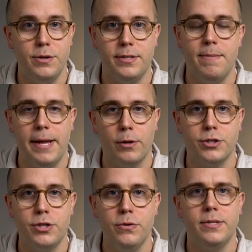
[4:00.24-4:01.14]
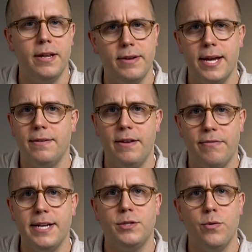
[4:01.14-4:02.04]
you send mailers to
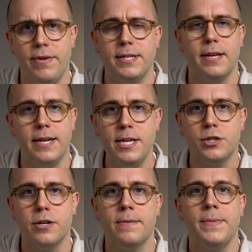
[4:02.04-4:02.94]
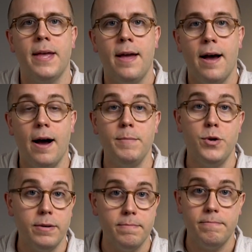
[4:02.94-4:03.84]
invite to events like Easter, you
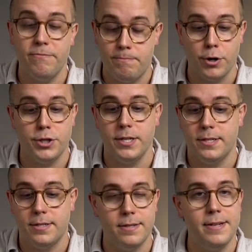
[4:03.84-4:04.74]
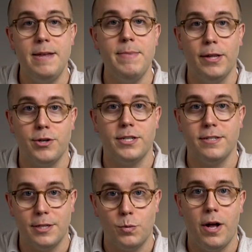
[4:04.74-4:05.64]
can purchase email
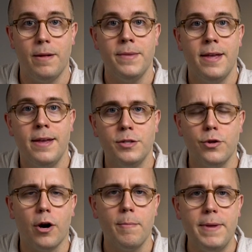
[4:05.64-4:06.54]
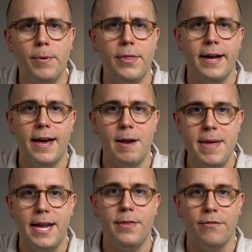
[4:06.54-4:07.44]
addresses as well. So there are people that kind of
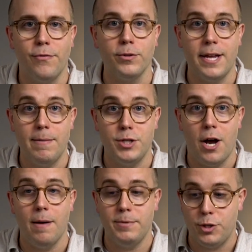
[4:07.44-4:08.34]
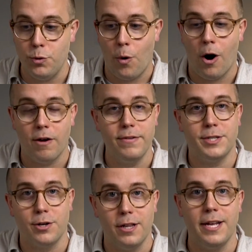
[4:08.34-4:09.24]
make it their full-time job to
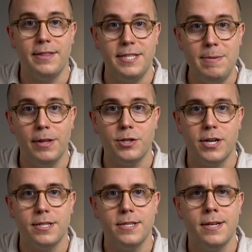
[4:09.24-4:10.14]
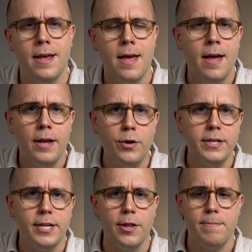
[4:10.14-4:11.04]
harvest or collect these email addresses. You
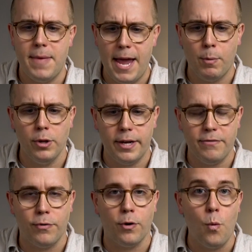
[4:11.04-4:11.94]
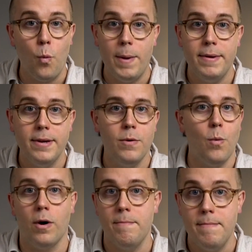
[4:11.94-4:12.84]
can tell them, hey, we're looking for women
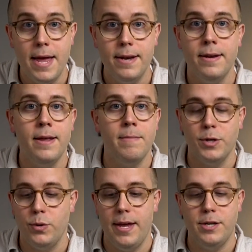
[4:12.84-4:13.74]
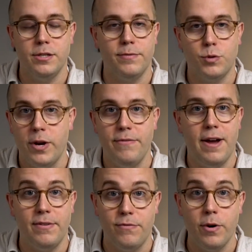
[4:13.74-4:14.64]
or men between the ages of
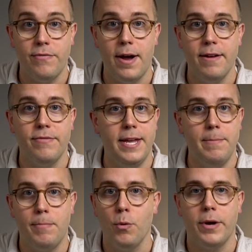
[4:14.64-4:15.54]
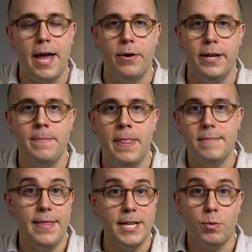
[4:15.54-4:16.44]
25 and 45 in Polk County.
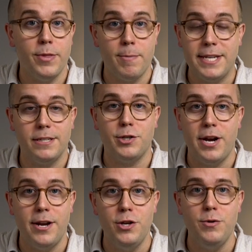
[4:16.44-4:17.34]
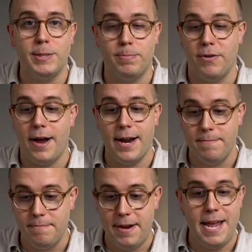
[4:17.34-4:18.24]
And that's what they're basically trained to do, is
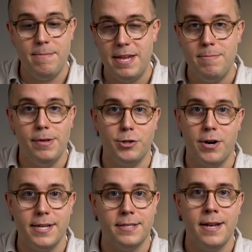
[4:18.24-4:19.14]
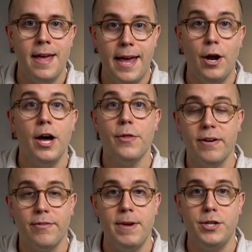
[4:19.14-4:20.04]
provide name, email address, and other
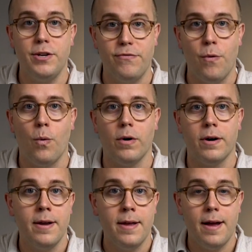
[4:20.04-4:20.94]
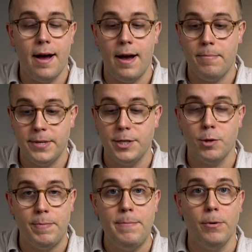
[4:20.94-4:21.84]
information for
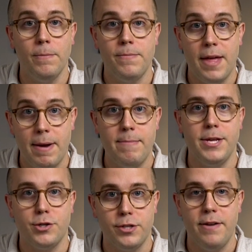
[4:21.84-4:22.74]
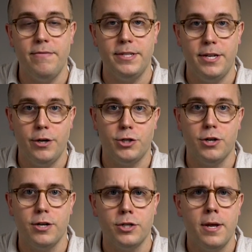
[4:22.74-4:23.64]
potential people that might be interested in visiting your
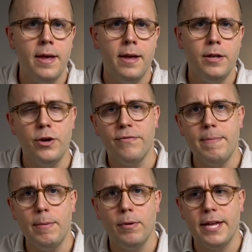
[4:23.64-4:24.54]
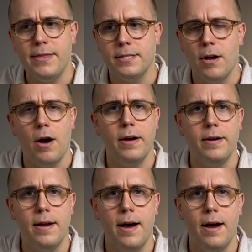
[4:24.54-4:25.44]
church. You can find people like this
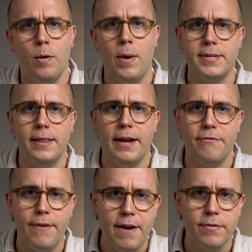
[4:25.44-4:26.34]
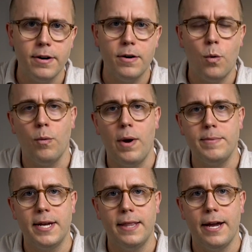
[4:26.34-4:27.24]
on a website like Fiverr or a
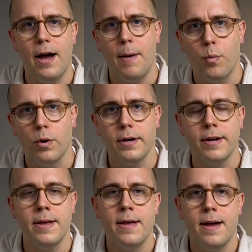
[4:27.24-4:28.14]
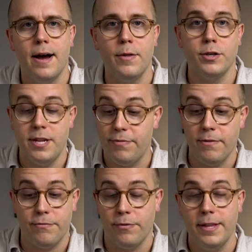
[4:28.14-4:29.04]
website like Upwork. There's
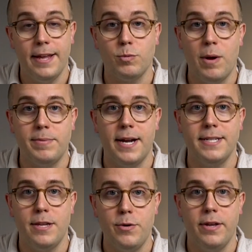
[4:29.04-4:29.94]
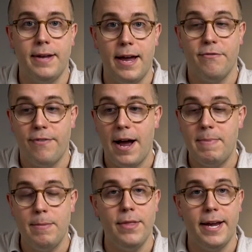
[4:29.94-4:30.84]
different freelance websites that you can kind of find
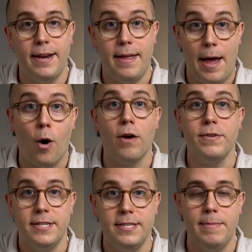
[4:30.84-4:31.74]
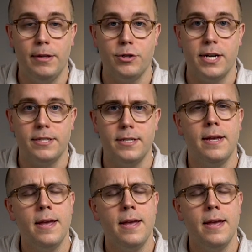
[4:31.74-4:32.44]
people that can harvest these email addresses